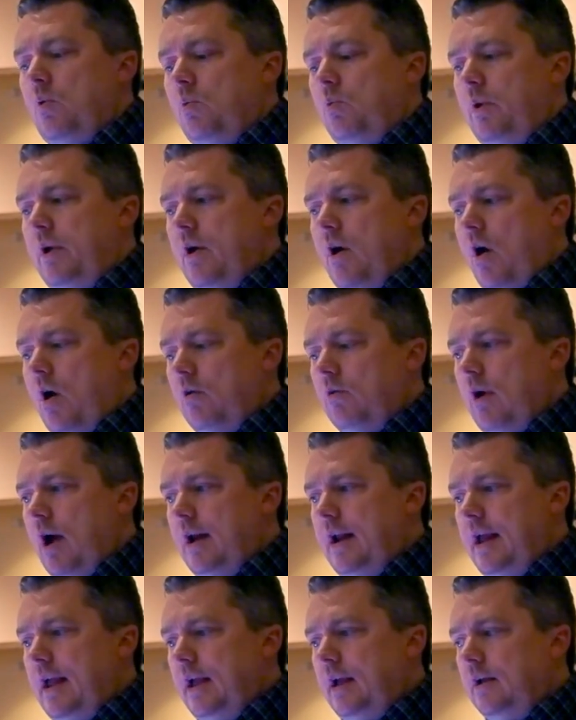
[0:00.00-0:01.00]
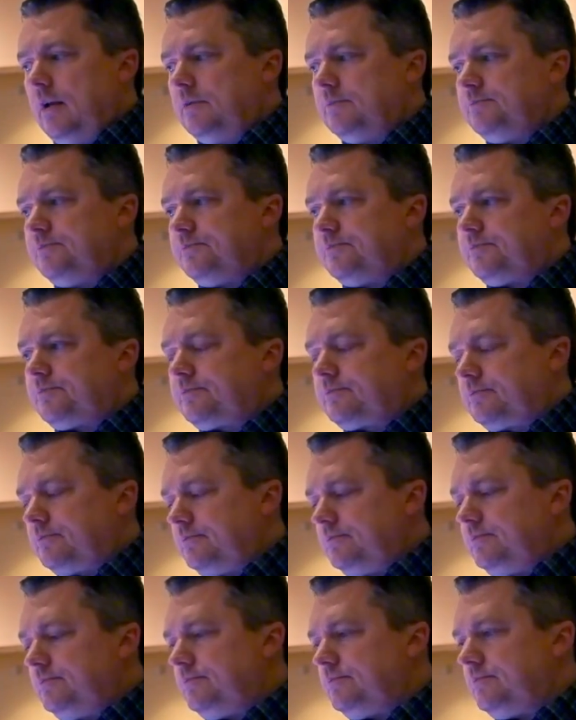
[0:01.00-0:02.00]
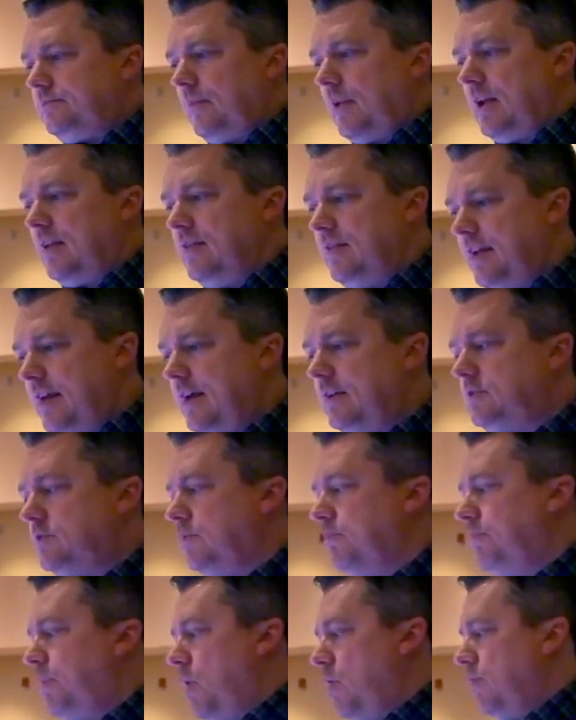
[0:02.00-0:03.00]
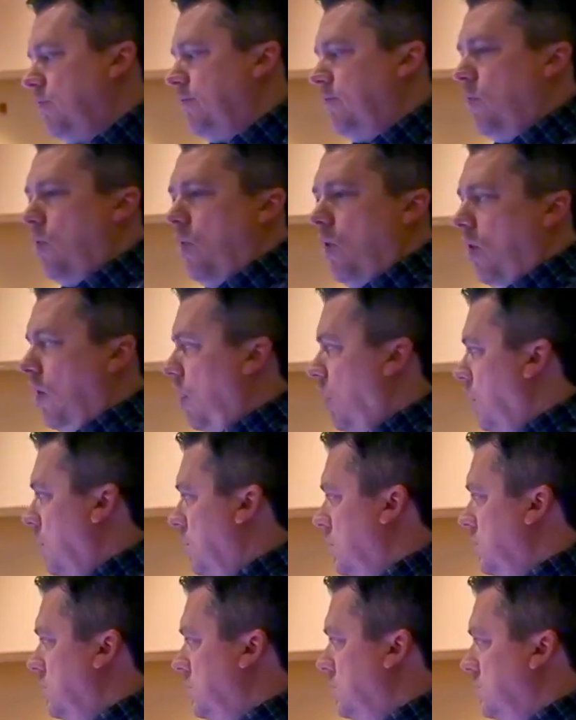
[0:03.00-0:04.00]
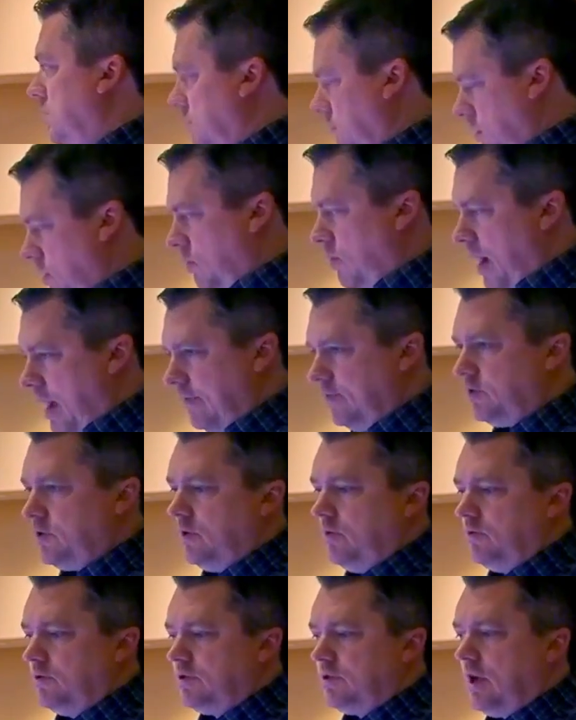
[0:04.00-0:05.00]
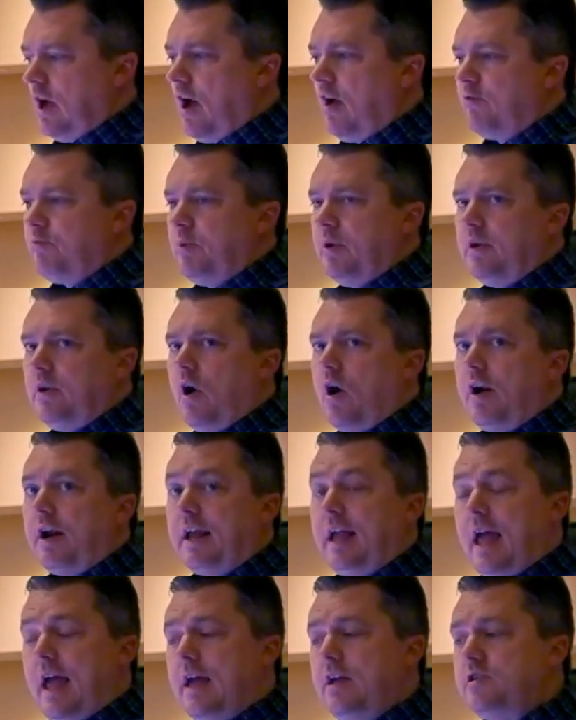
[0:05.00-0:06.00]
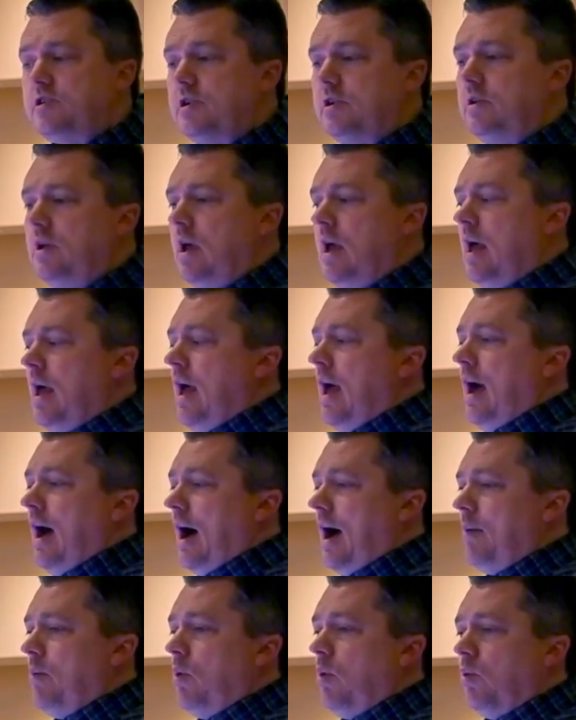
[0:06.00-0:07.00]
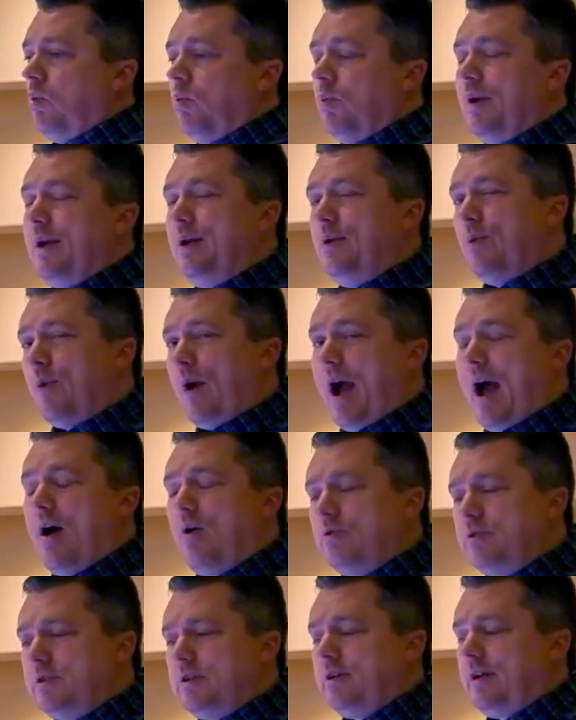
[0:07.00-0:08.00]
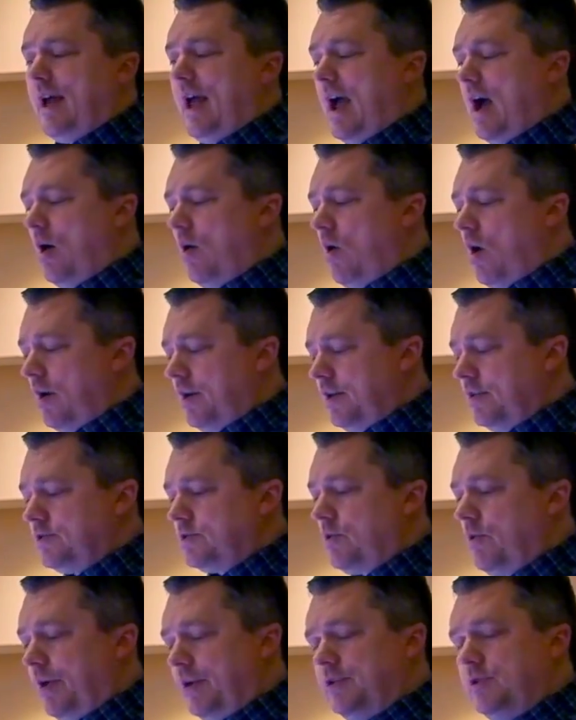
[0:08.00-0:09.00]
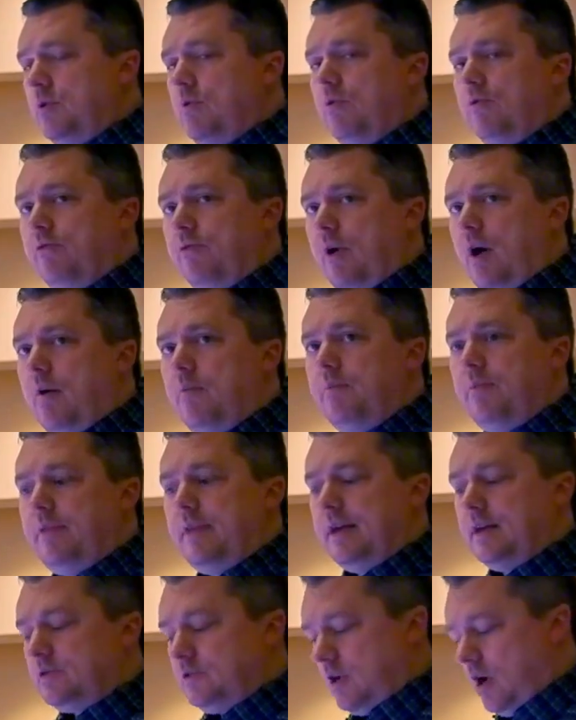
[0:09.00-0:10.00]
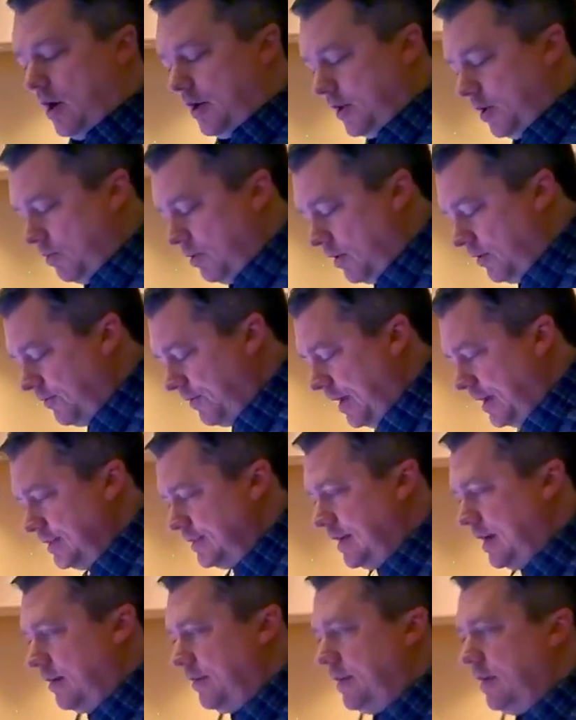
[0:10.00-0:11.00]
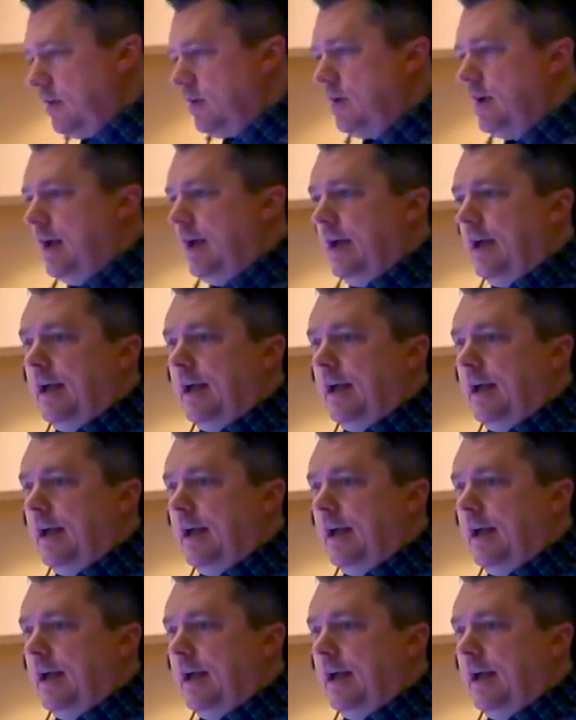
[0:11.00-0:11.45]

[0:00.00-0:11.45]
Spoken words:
We are running this both for the Waves Tune stuff, but on occasion I will reroute how audio is going to and from this audio interface down here,